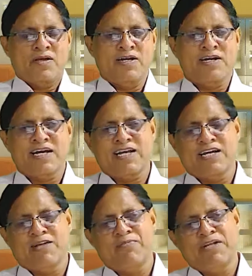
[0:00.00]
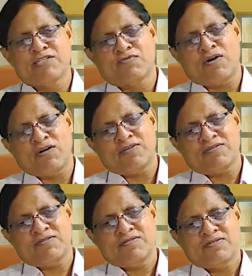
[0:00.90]
Integrity means what?
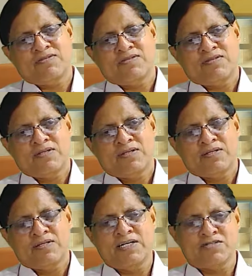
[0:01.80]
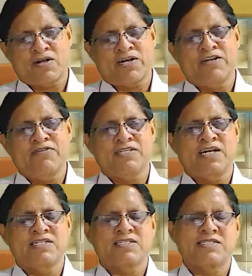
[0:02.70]
There is already
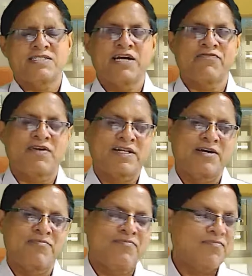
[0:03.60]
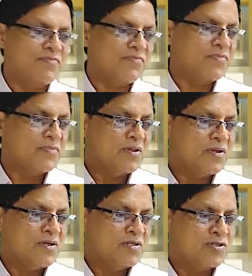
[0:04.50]
vigilance is there for them.
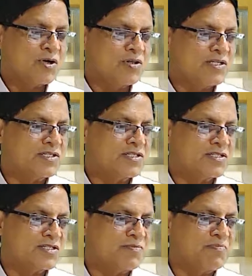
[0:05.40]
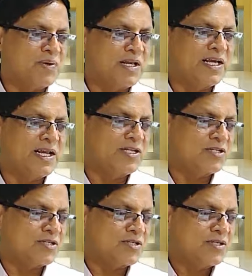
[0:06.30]
So this is simple
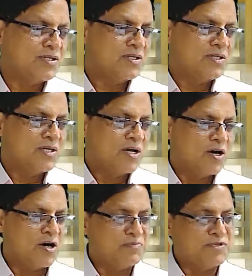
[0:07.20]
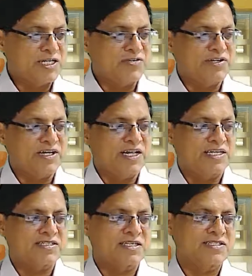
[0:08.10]
English. Objectivity in
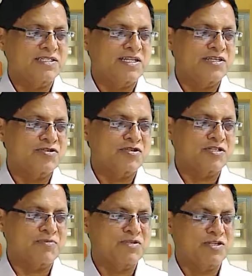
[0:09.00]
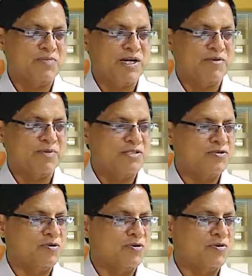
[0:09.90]
exercising the decision of subject matter
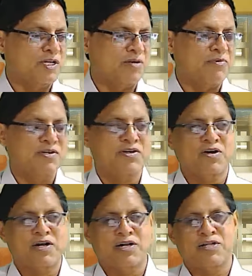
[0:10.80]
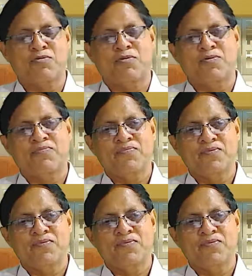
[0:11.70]
bestowed to the committee under the code.